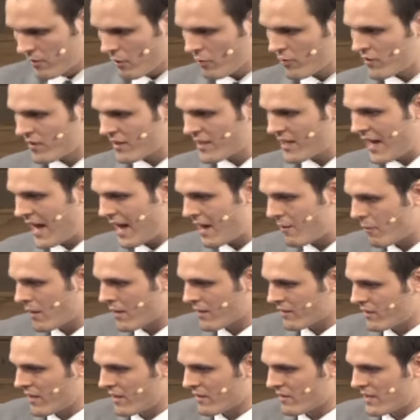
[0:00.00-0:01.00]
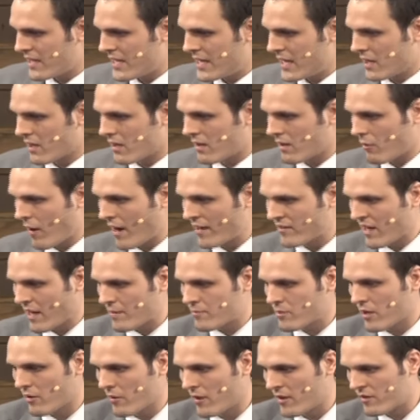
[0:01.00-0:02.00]
Notice again what it says here in Christ
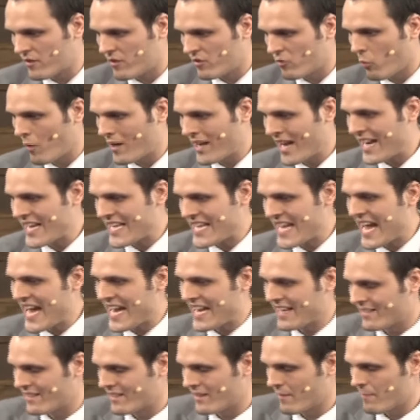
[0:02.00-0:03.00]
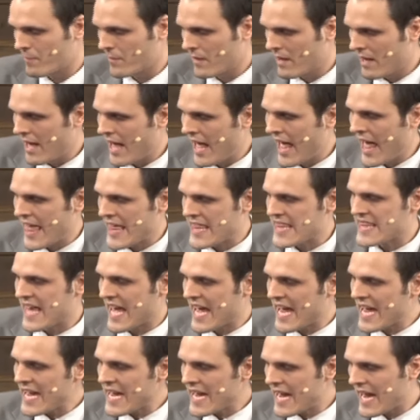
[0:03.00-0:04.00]
Object Lessons 188.
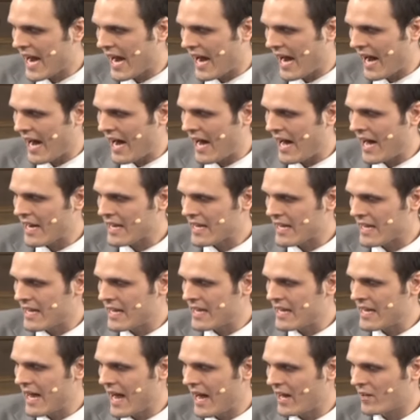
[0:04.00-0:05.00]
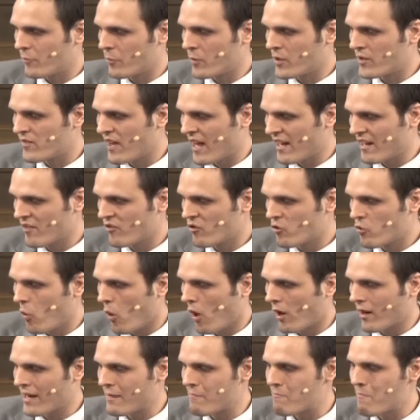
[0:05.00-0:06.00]
Thank God he has presented
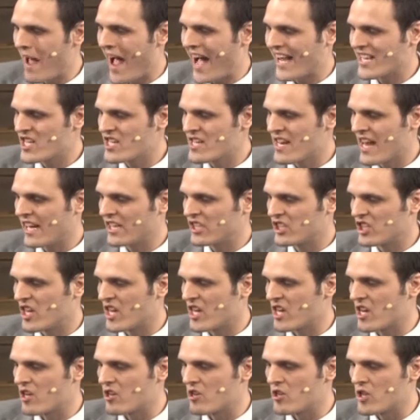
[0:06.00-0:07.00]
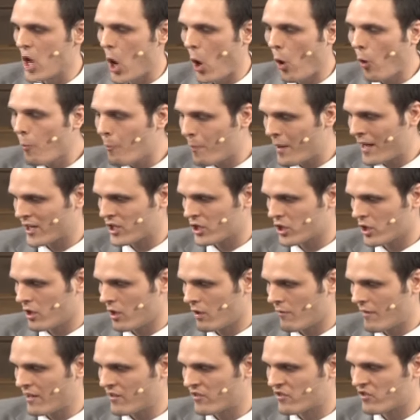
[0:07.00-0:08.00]
to our imagination no picture
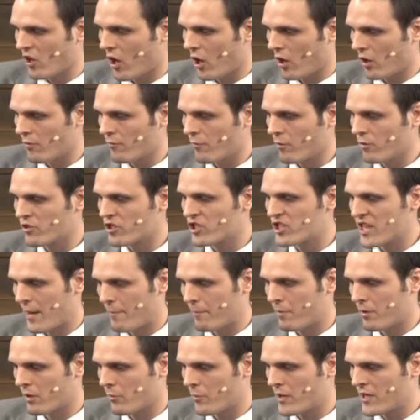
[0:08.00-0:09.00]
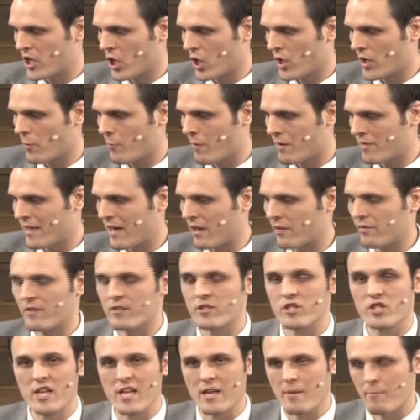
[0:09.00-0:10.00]
of a sorrowful shepherd returning without
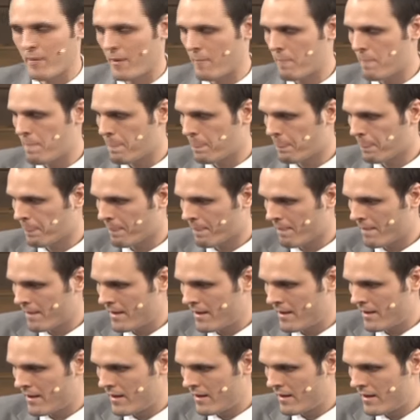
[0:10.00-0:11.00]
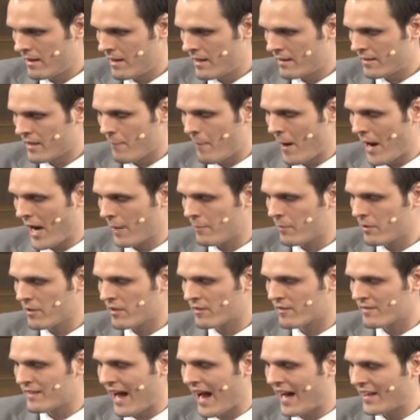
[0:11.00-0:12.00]
the sheep. The parable
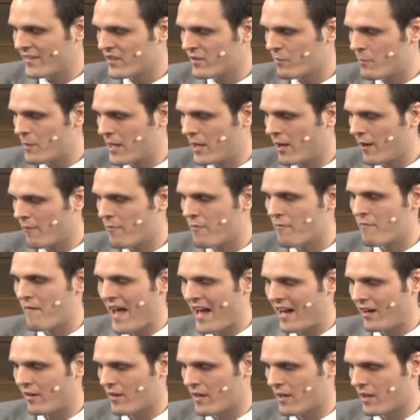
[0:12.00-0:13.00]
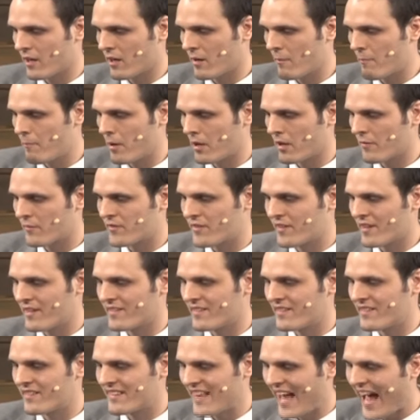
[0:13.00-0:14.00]
does not speak of failure, but of
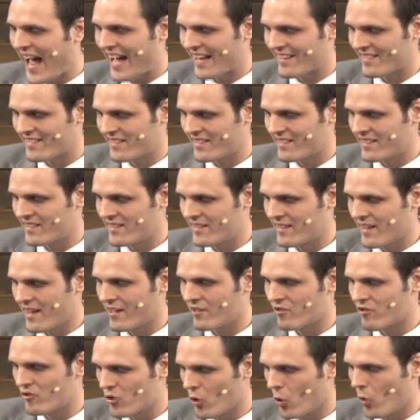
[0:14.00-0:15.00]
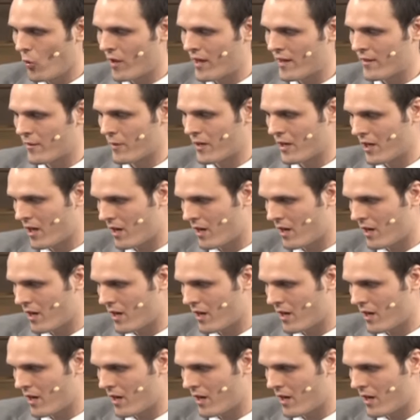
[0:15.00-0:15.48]
success and joy in the